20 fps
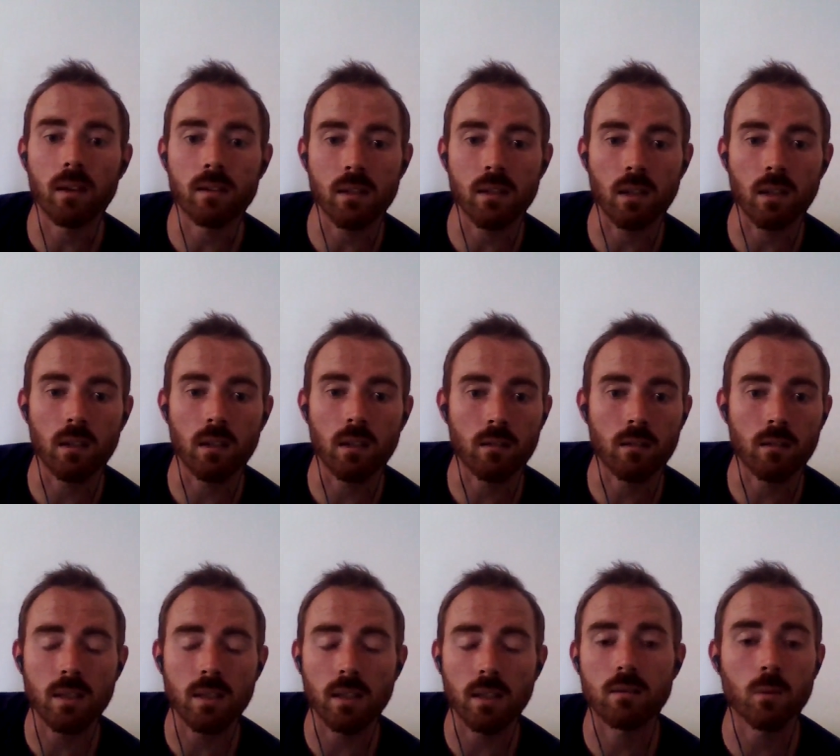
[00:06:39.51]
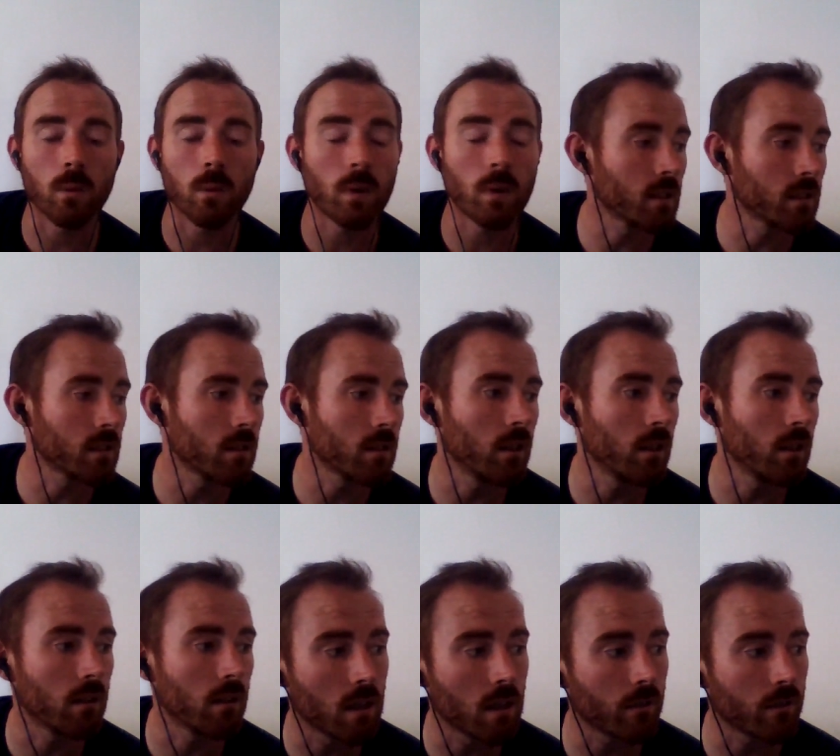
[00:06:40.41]
in 2016 and
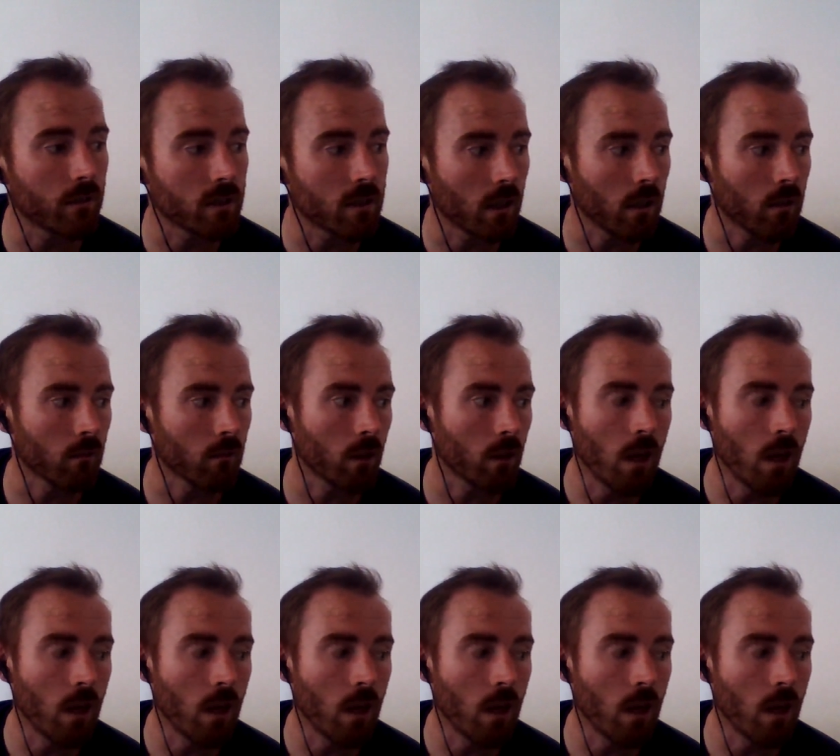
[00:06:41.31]
17, right,